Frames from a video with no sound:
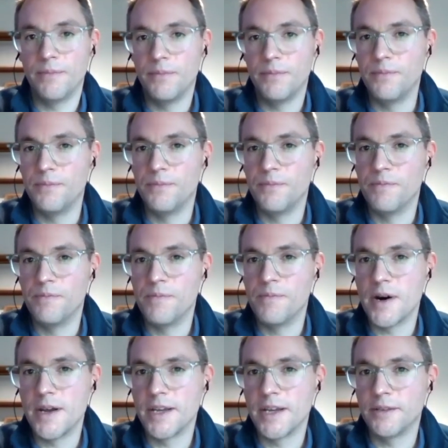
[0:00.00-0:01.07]
but
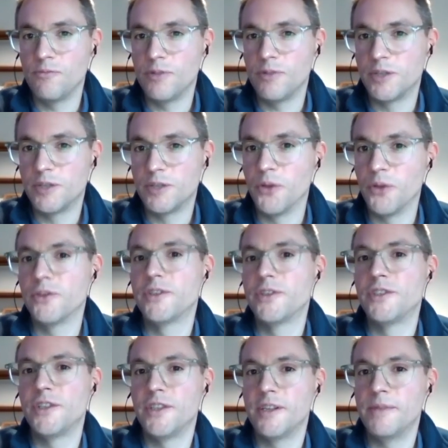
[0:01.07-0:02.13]
my
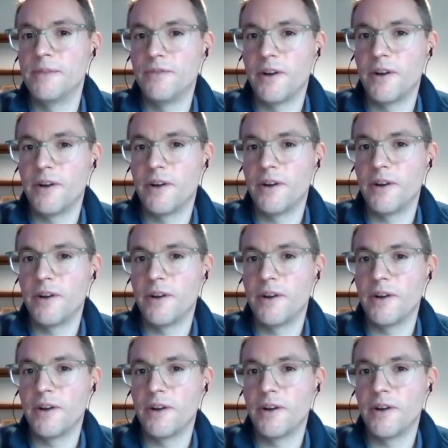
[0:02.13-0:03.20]
response to them is very,
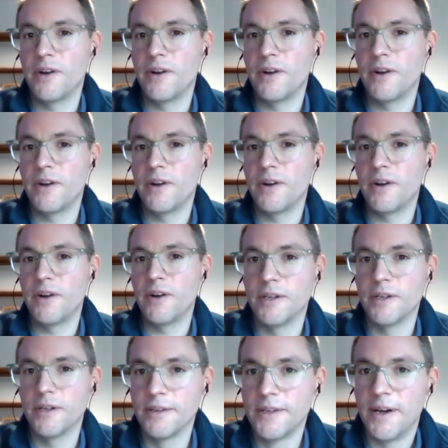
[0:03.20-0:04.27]
very different.
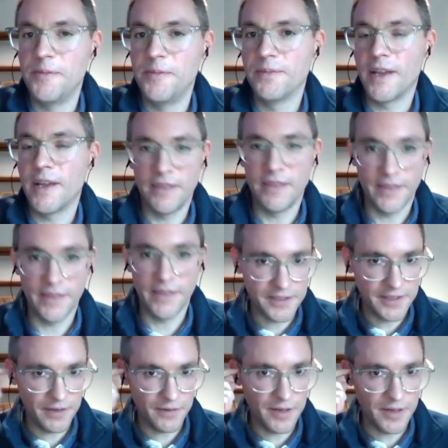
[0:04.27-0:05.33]

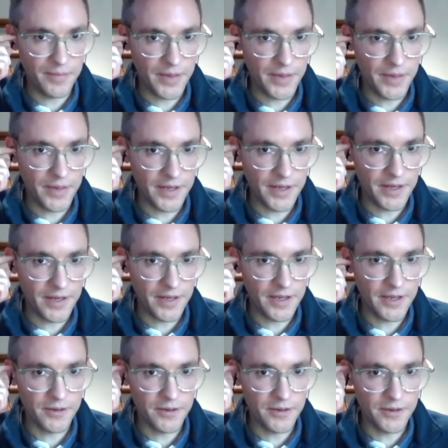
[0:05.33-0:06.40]
Um, and I think that's
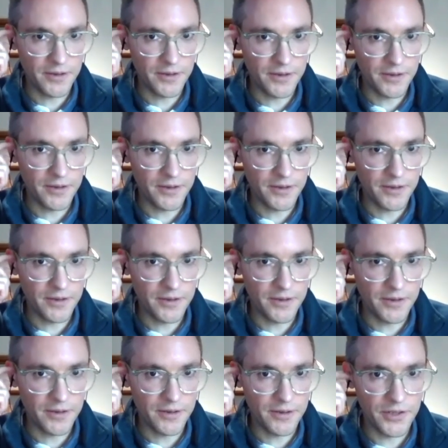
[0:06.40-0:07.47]
definitely been a
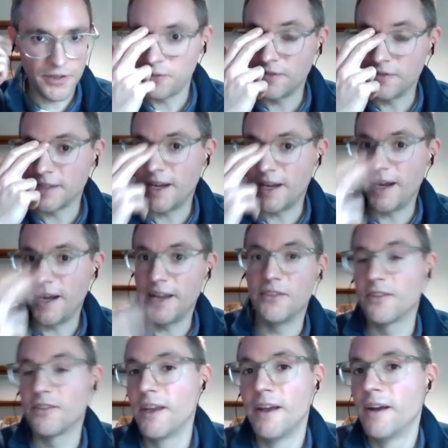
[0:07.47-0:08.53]
huge contributing
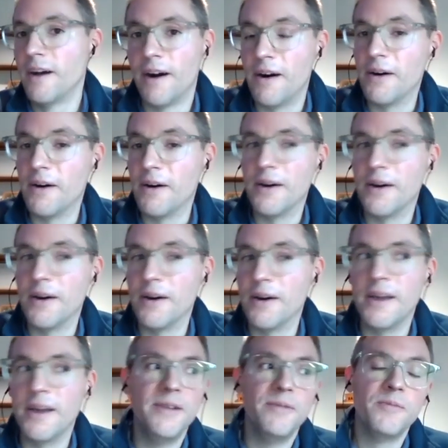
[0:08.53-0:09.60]
factor. And
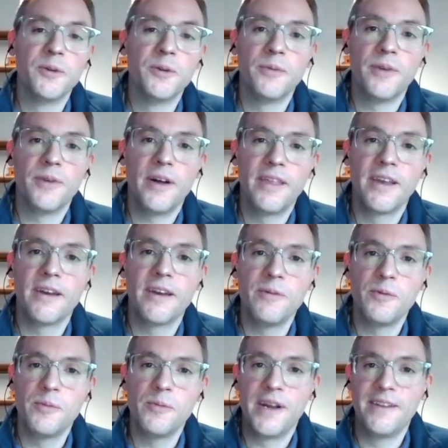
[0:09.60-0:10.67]

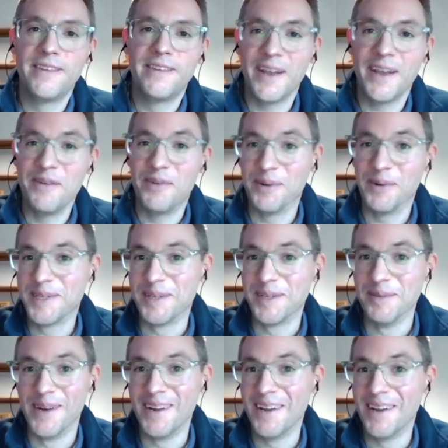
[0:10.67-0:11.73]
I will, I think I
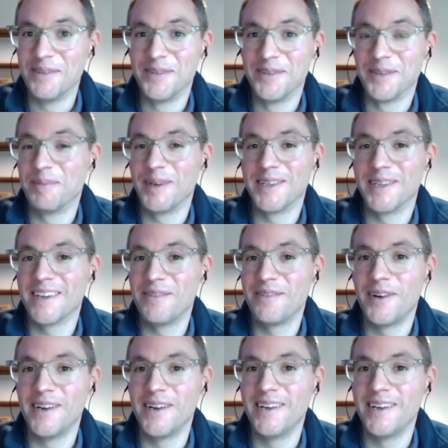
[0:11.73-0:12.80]
will meditate for the rest of
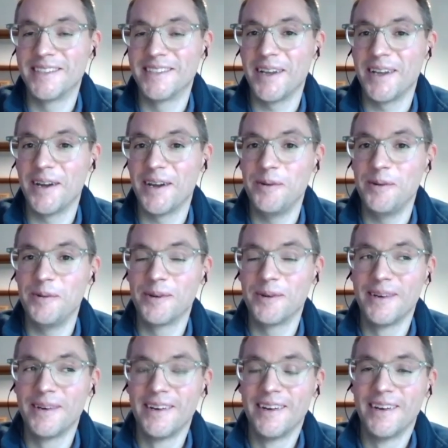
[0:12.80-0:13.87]
my life just because I
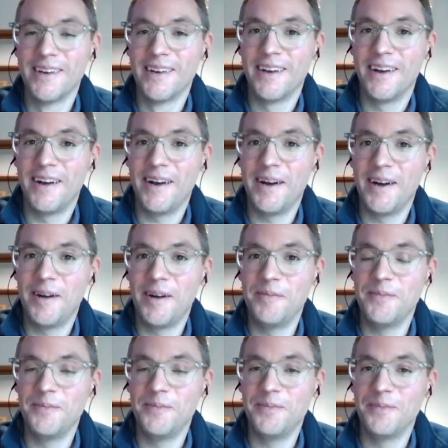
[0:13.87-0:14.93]
find it so,
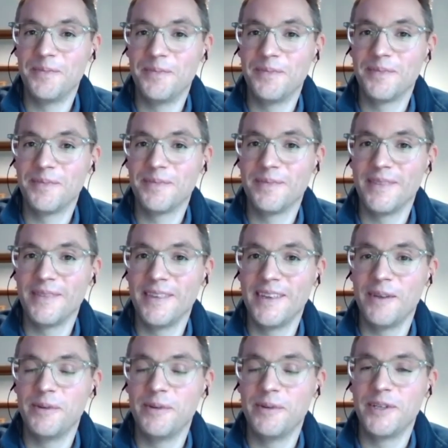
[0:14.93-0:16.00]

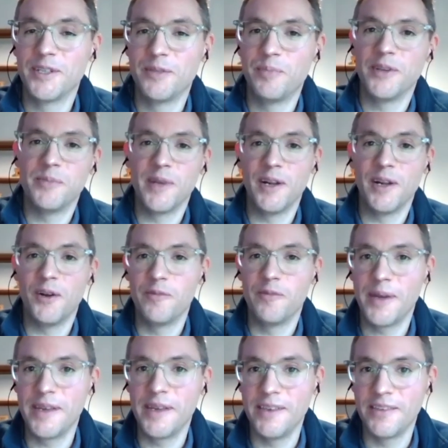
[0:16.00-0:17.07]
um, you know, it
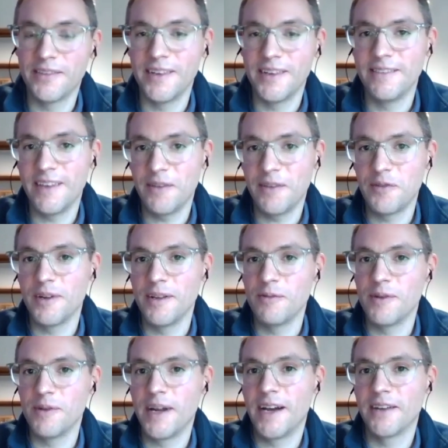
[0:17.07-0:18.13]
just brings me a lot of
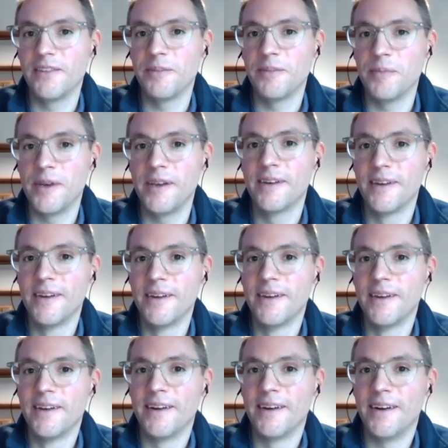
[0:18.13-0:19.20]
peace and it definitely
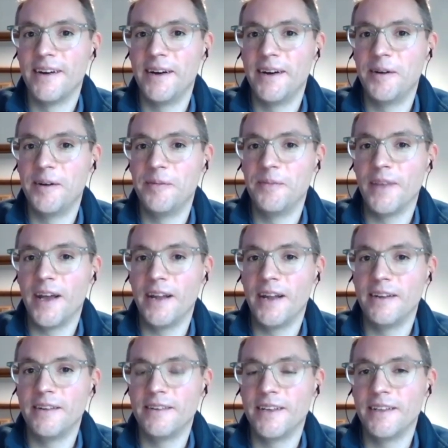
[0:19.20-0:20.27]
relaxes me.
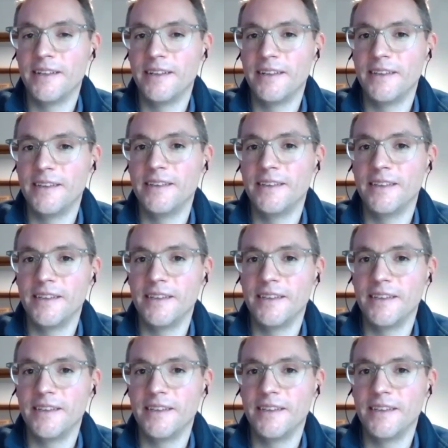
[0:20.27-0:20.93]
Um, and it,